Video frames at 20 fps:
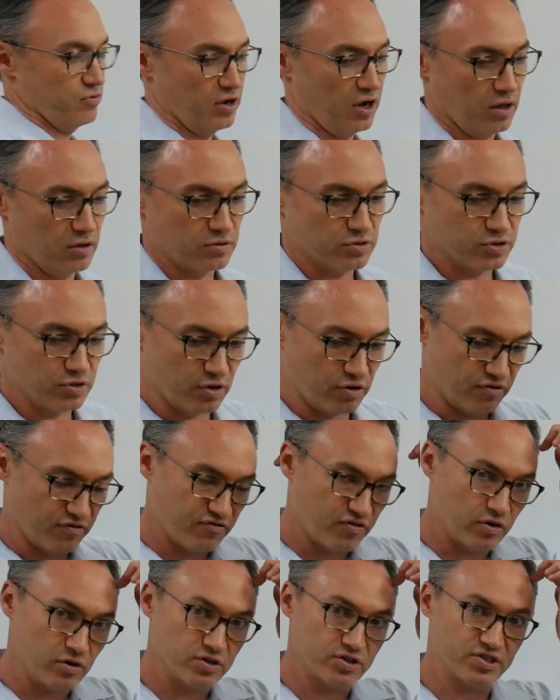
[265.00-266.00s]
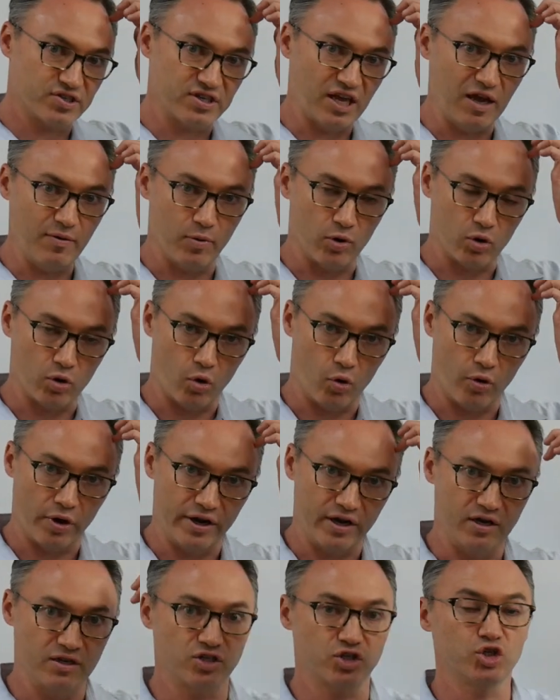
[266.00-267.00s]
dollar. So their first stable
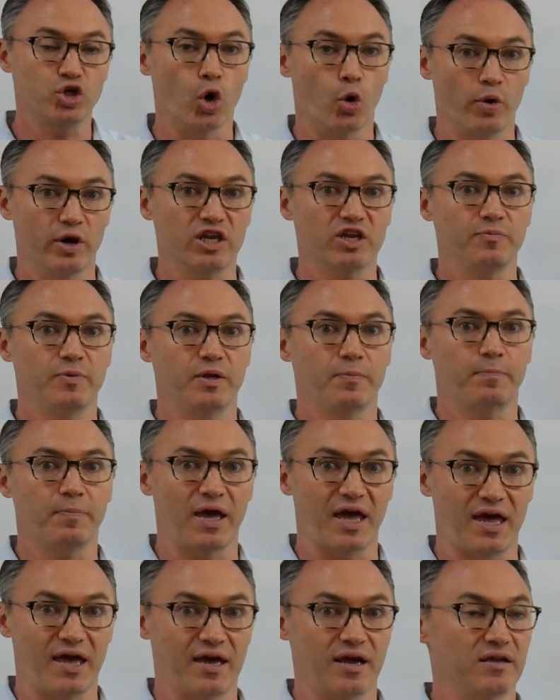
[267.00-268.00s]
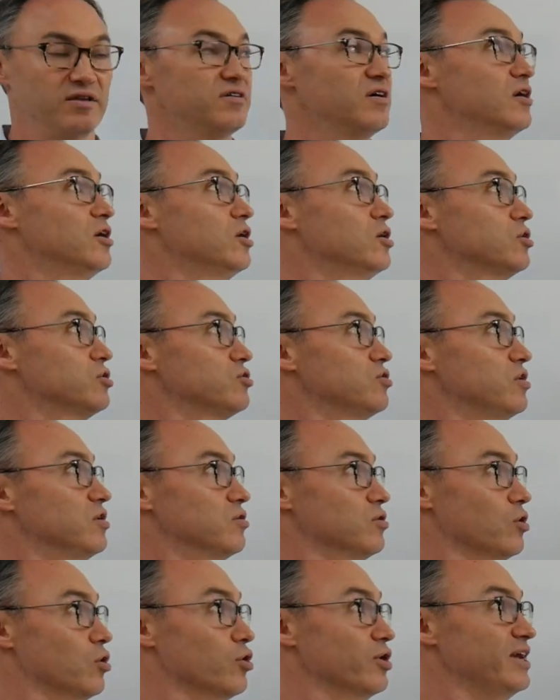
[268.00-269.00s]
coin is going to be pegged,
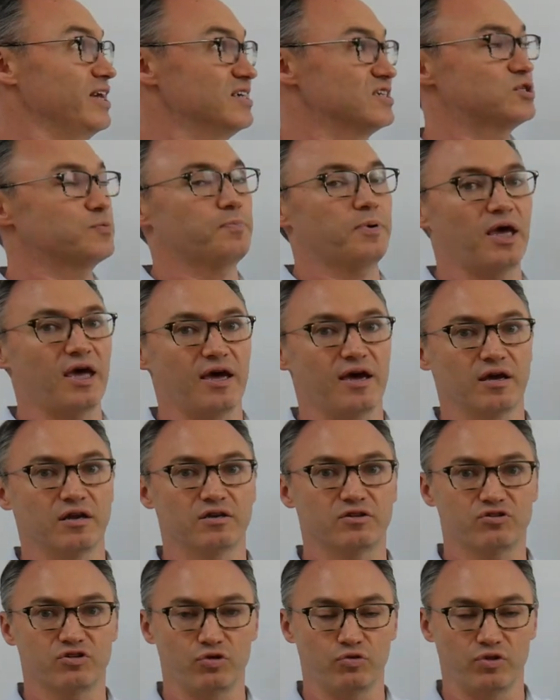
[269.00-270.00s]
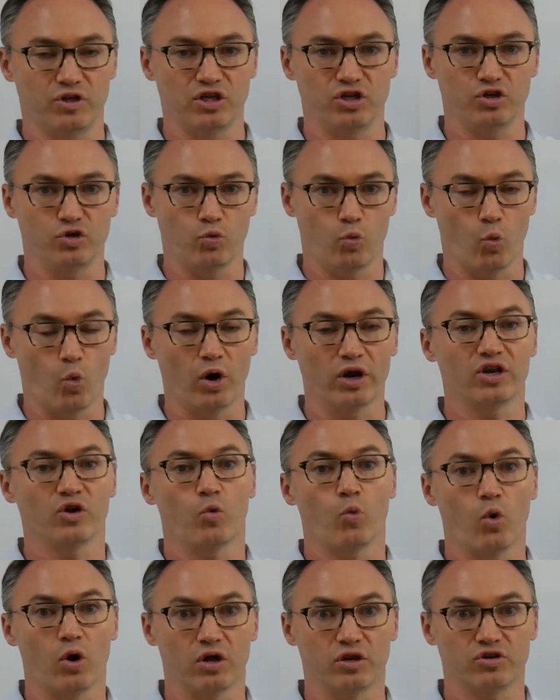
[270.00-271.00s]
or is pegged to the
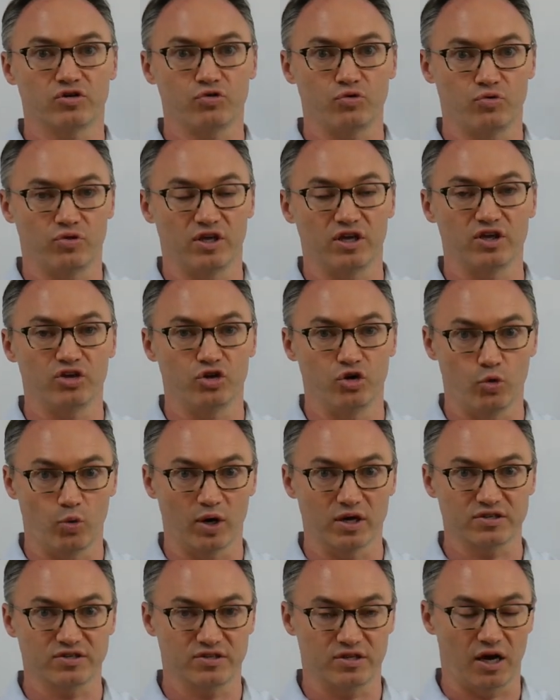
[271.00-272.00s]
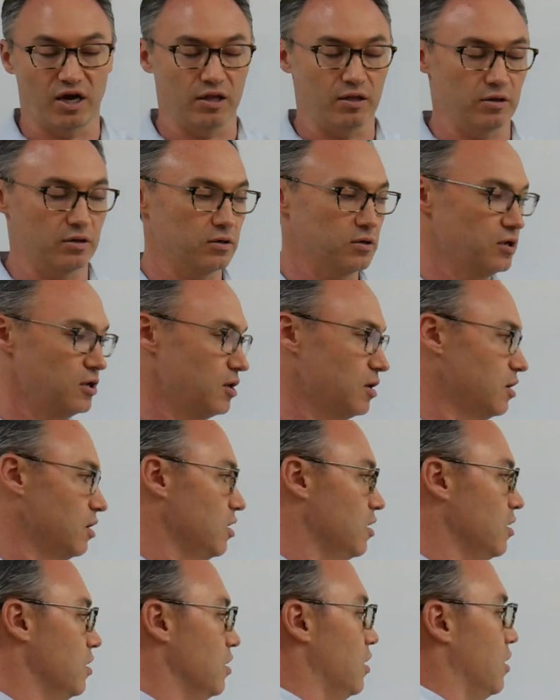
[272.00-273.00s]
one-to-one to the US dollar.
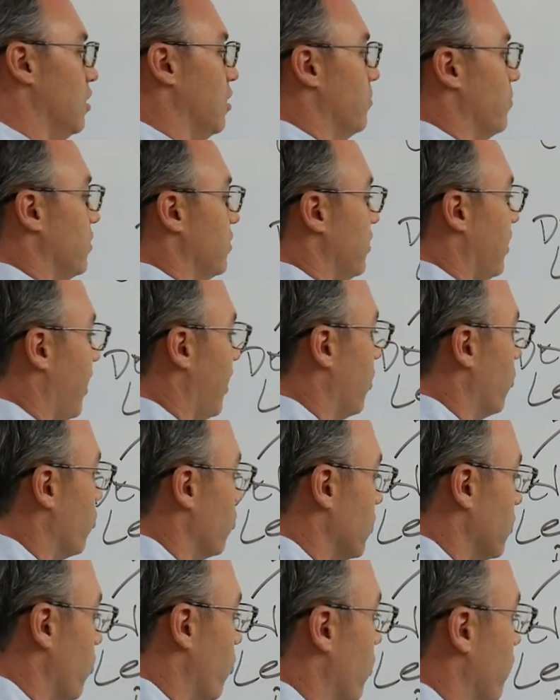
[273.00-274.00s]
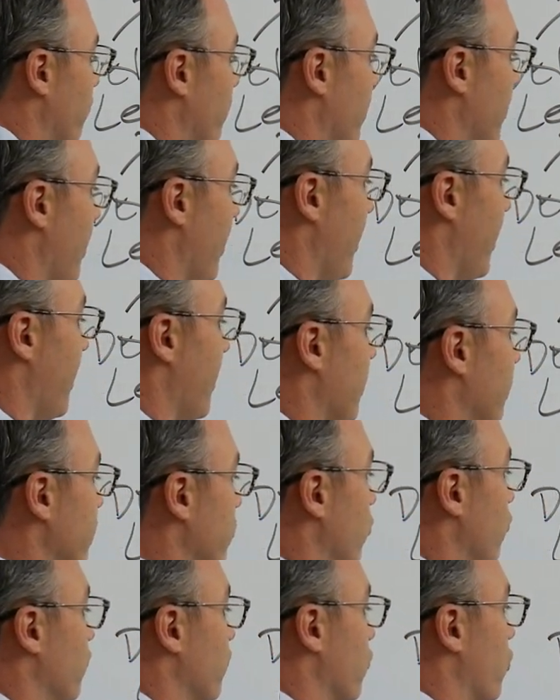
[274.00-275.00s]
Now, what they have
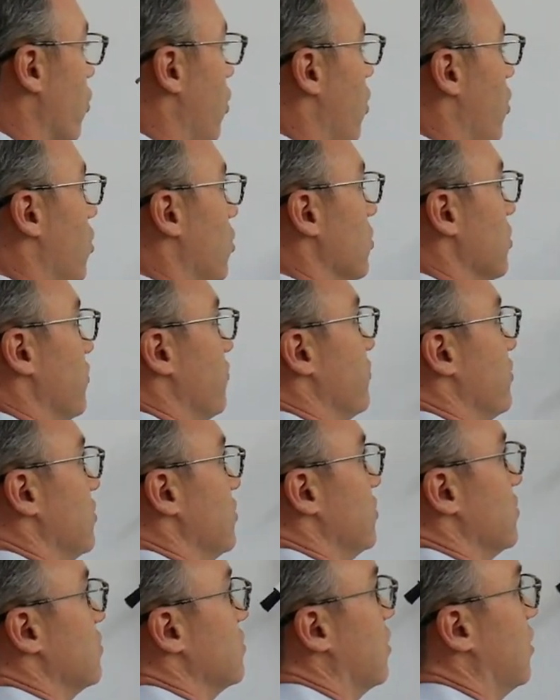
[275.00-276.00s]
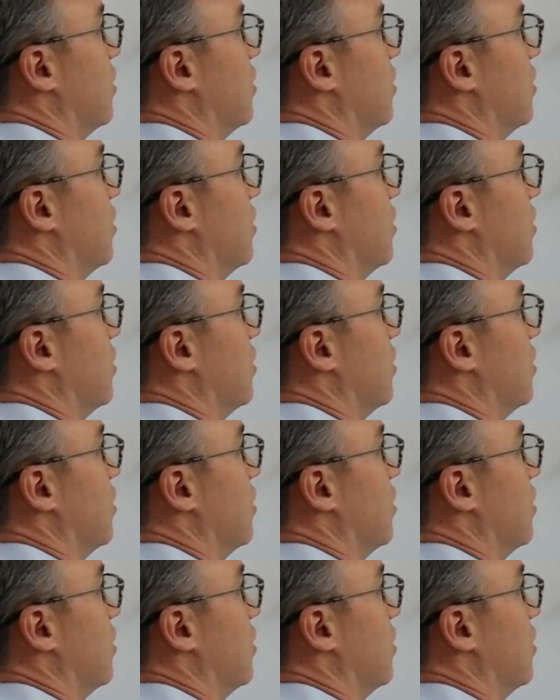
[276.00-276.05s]
overall in the